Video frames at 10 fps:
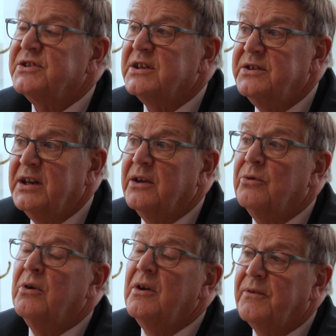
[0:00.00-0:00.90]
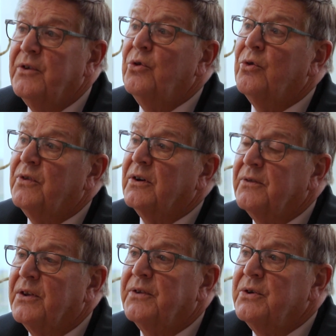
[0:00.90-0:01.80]
it's a deal for Norfolk
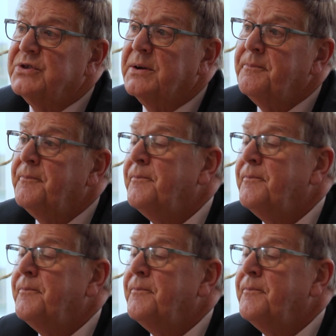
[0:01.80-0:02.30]
for the future.